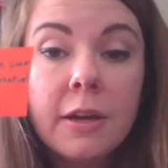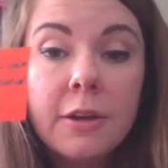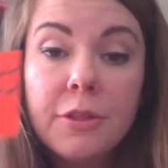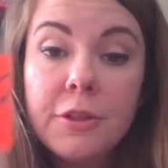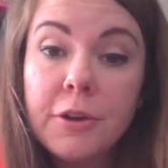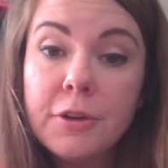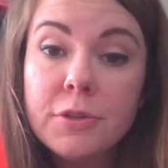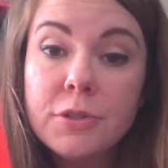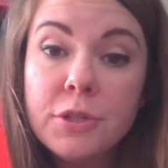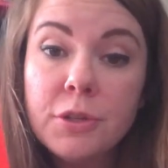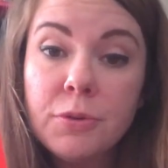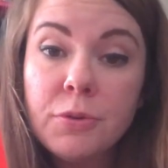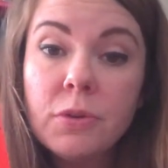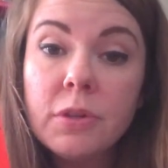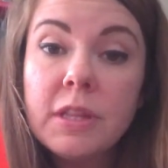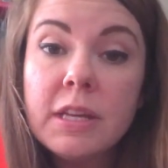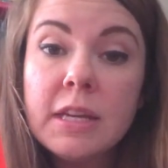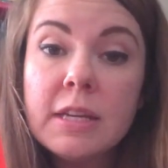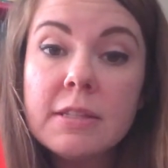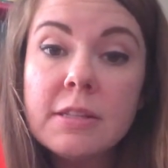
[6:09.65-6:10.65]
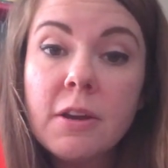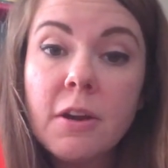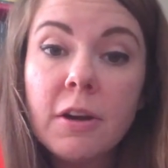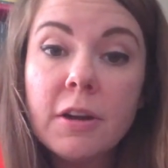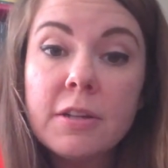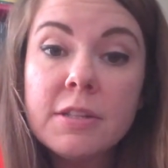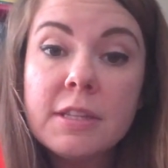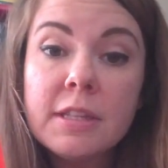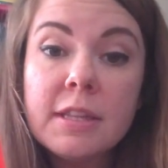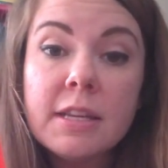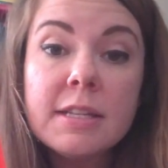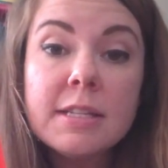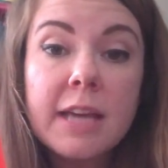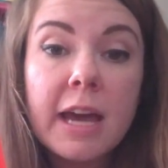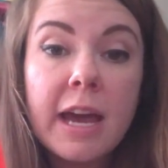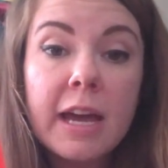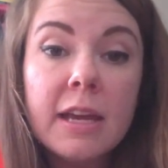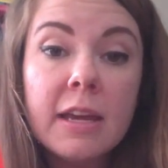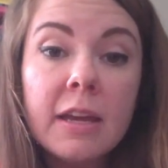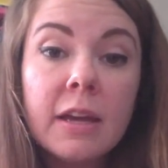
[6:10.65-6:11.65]
There are 2 of these cards in the
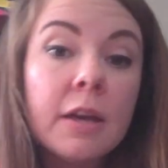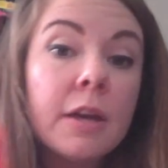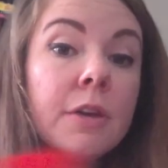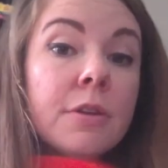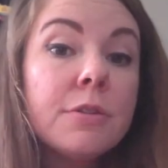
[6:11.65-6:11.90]
deck,